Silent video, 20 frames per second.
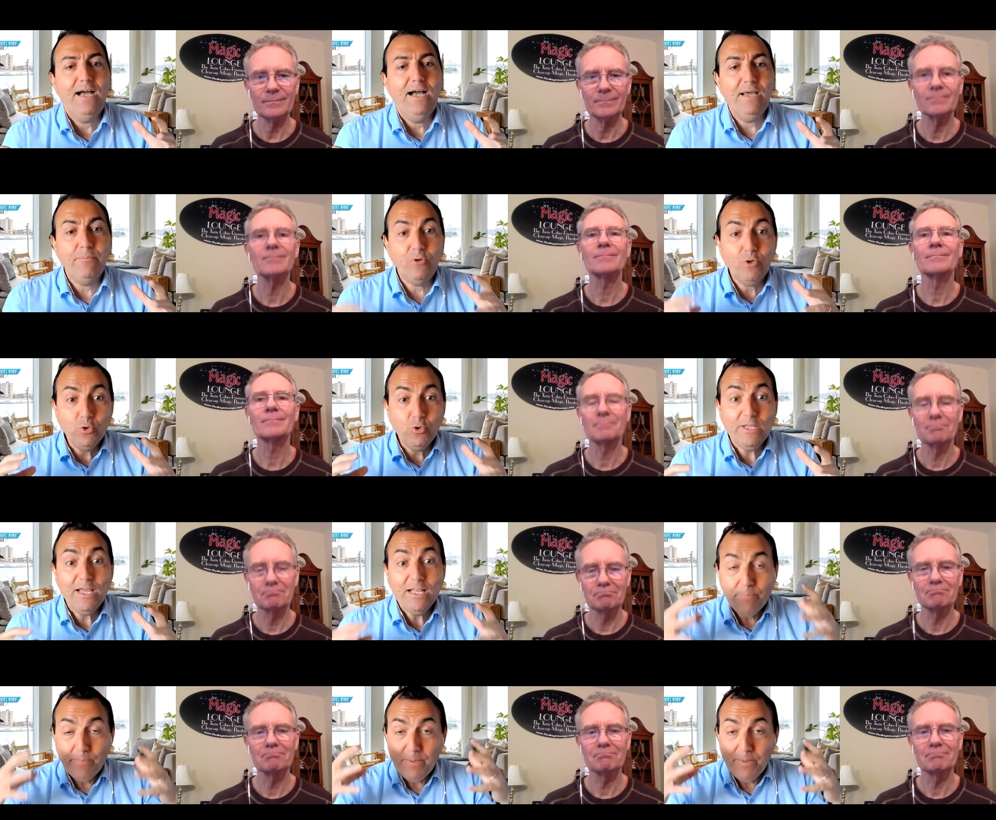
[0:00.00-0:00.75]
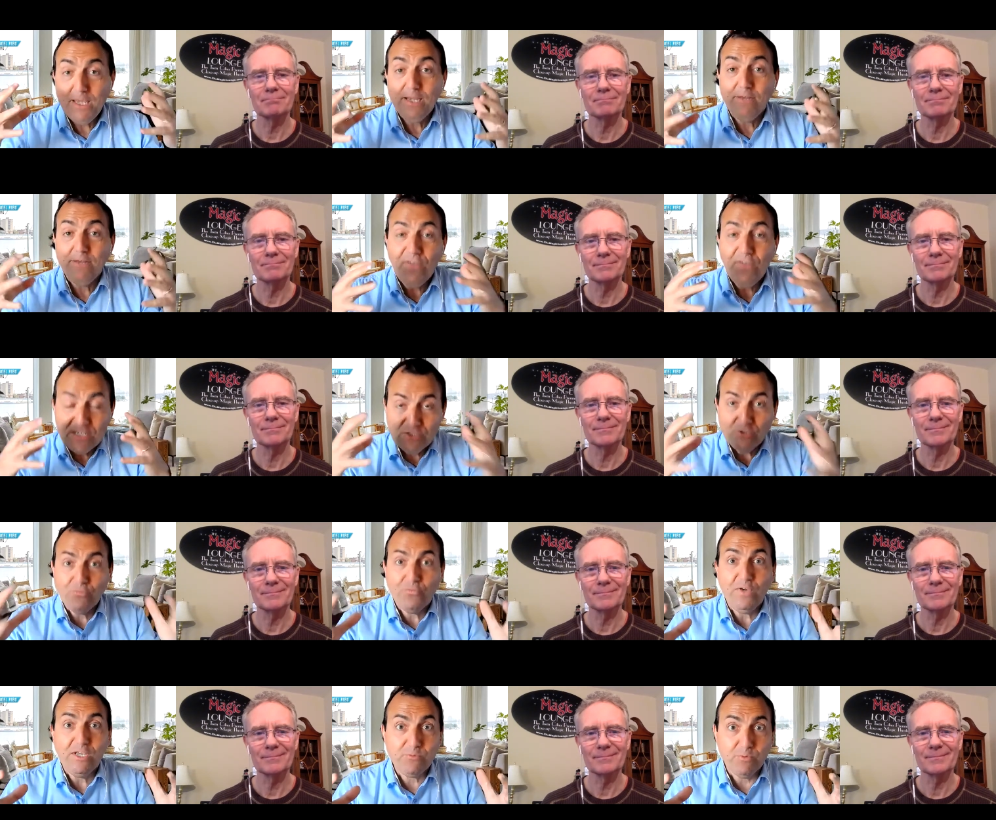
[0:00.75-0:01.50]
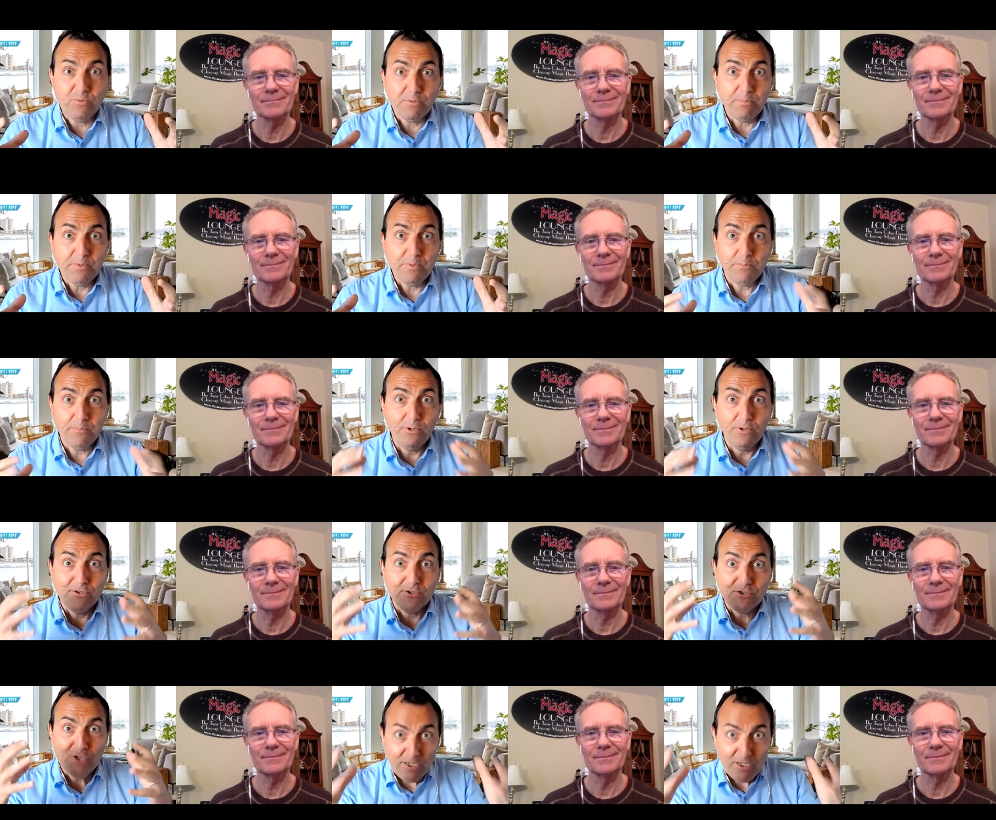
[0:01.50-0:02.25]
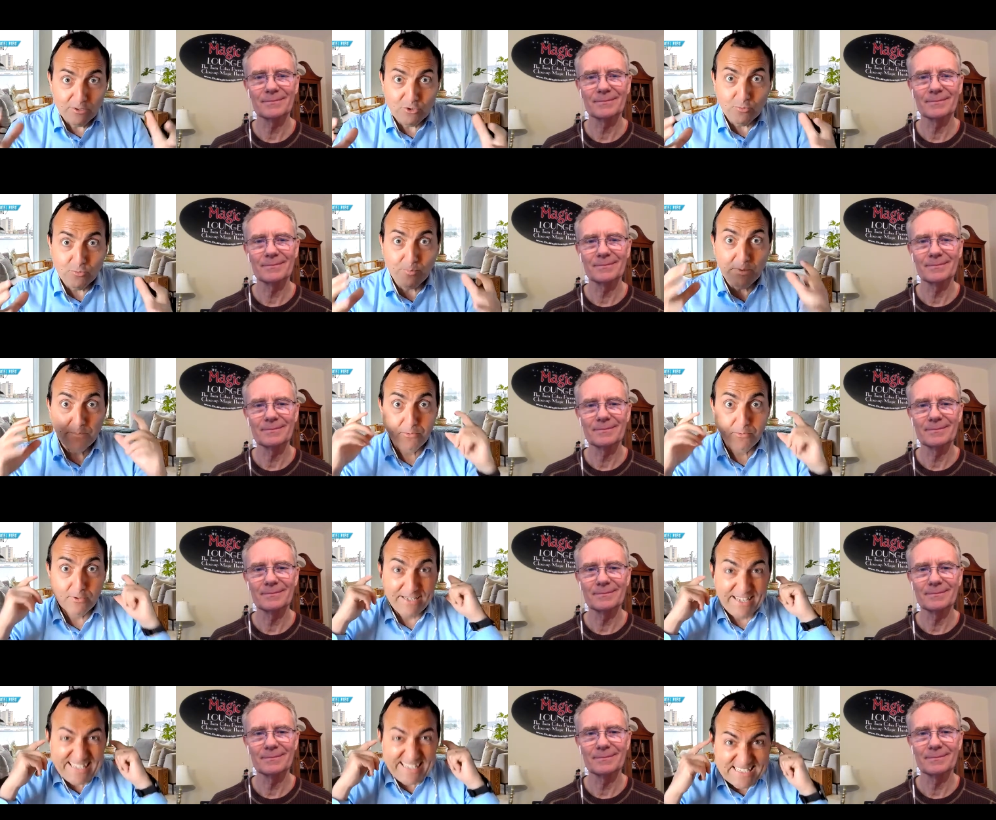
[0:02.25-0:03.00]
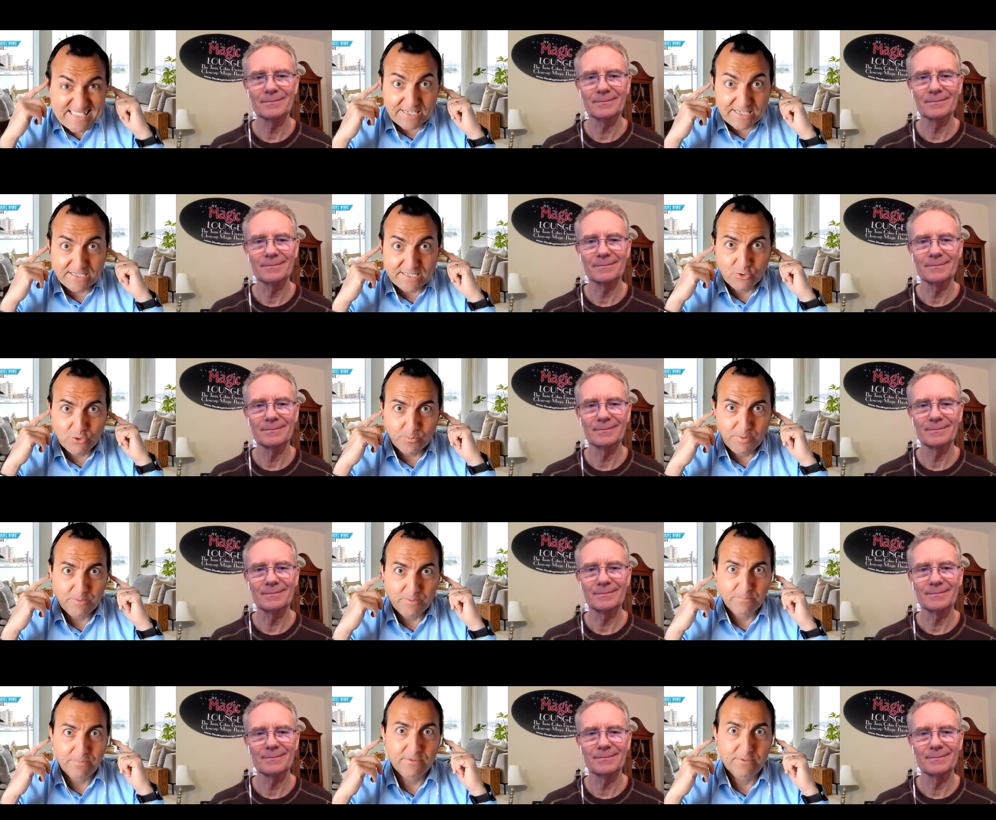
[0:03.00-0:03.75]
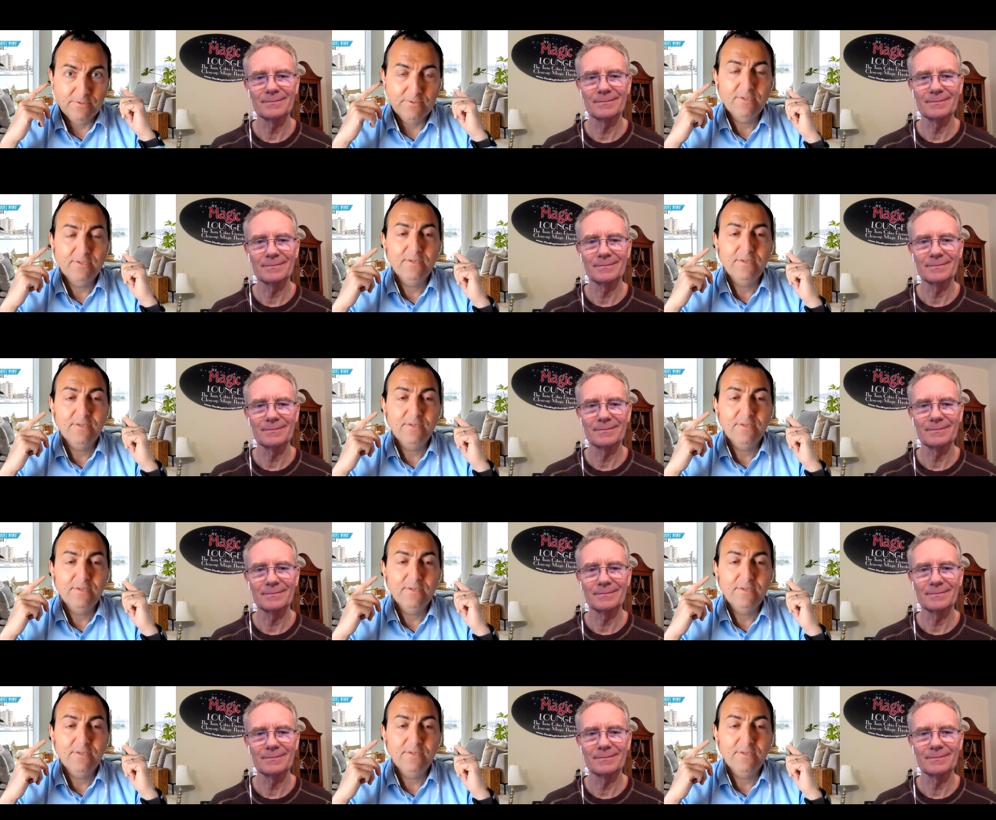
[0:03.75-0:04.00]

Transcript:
Speaker 1: I'm good at being face to face with people, talking to people, listening to people,